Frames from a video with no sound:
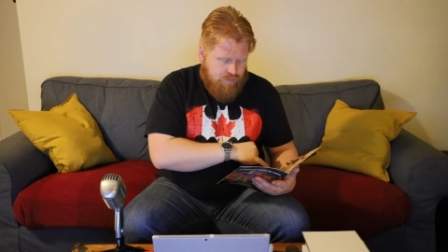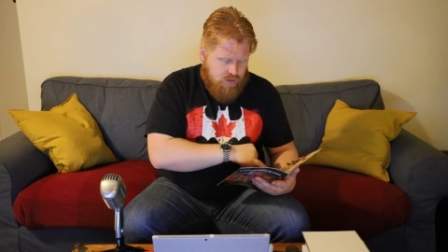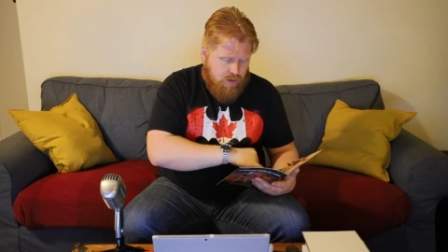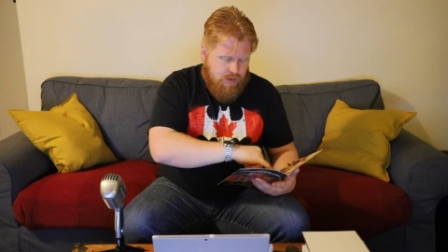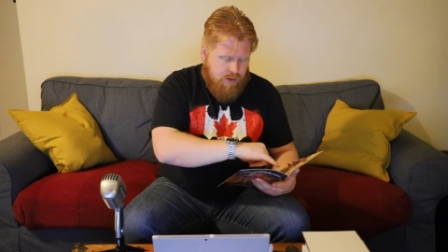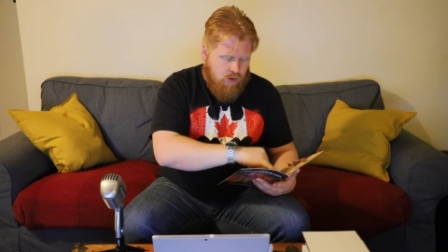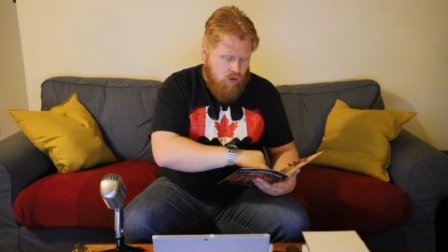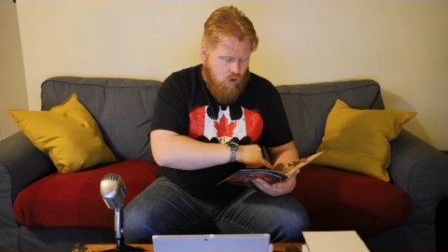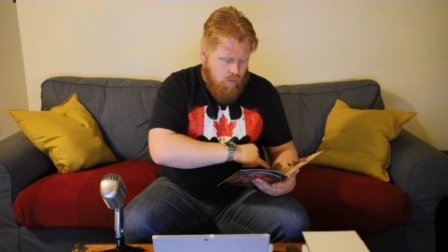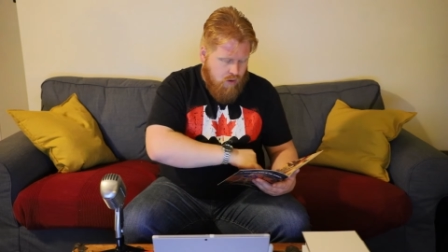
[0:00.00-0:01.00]
some of them
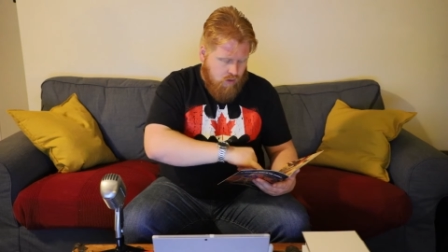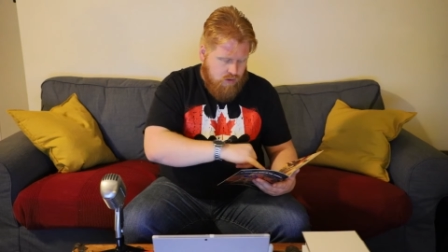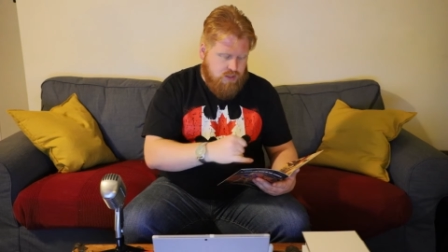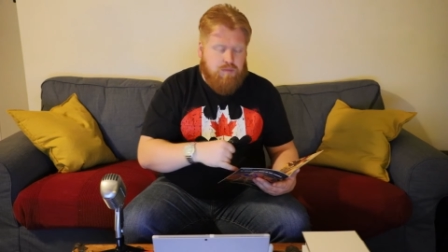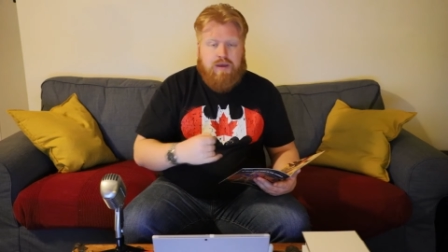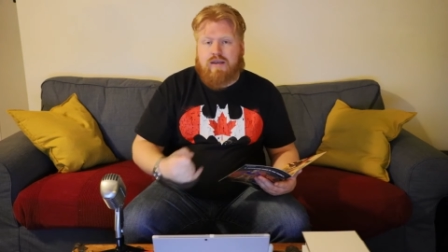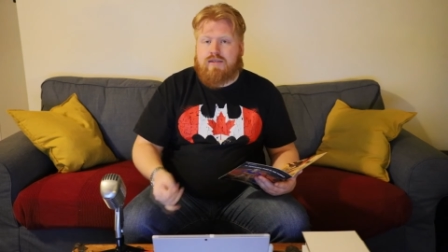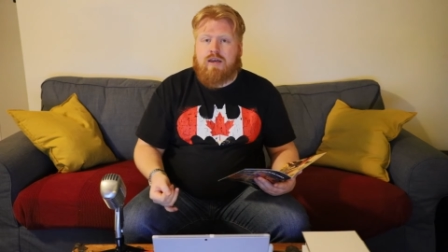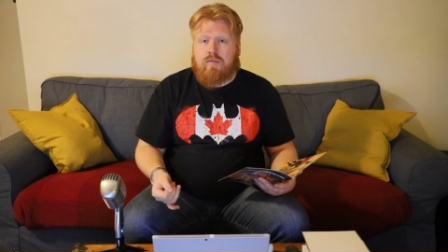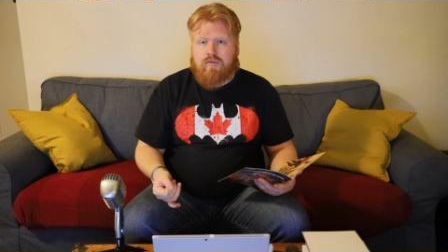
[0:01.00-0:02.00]
are almost as big
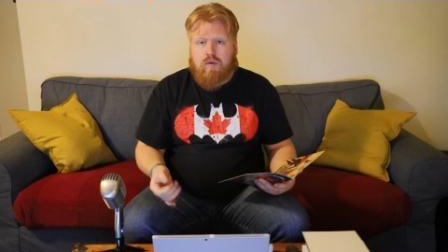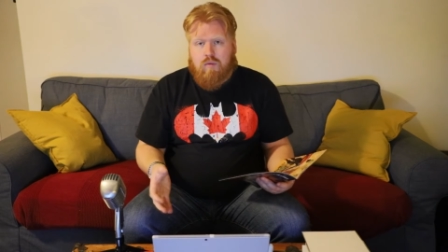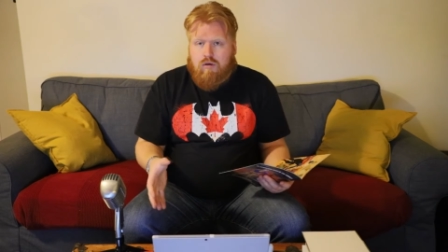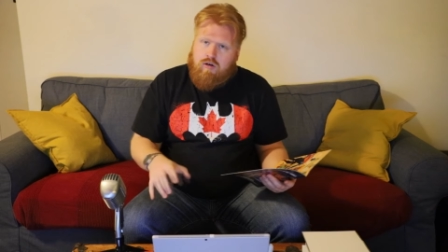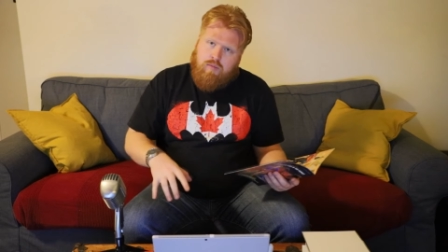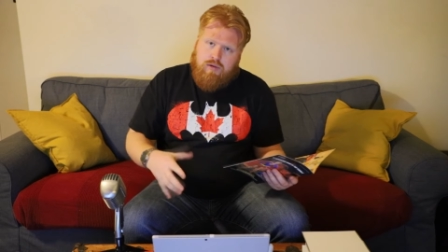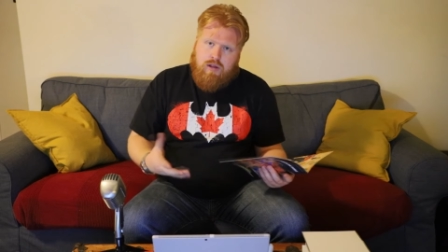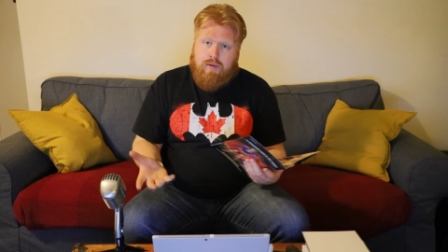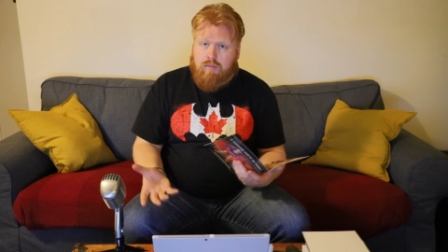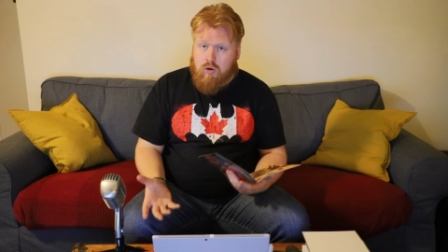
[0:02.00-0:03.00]
as him if they weren't
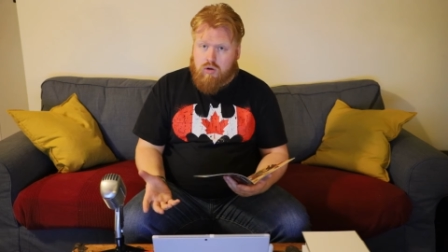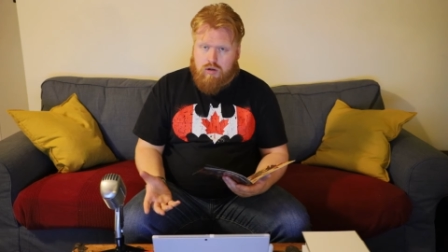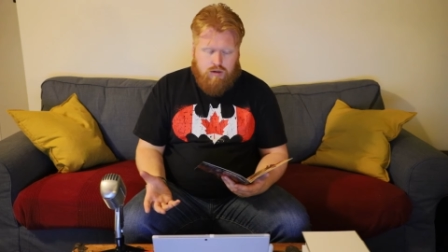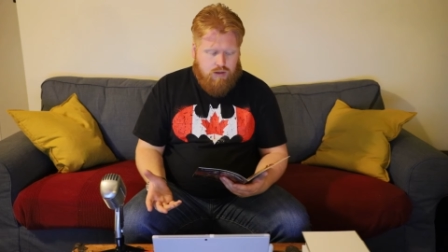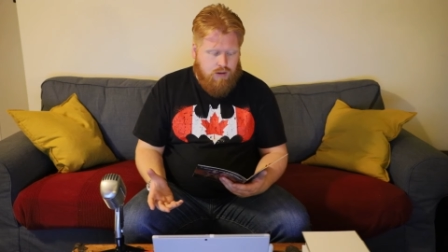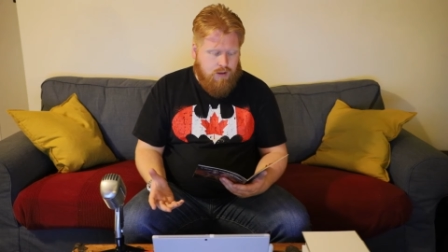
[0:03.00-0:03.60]
crumpled up and murdered.